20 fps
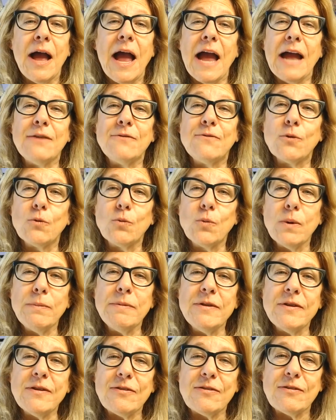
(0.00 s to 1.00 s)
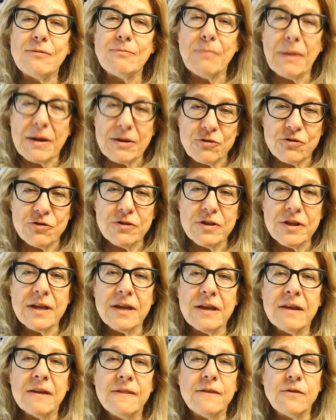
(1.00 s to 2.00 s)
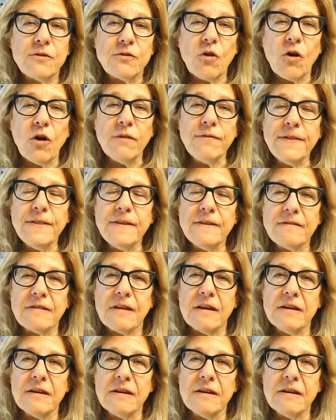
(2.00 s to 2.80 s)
And for women especially, there's often this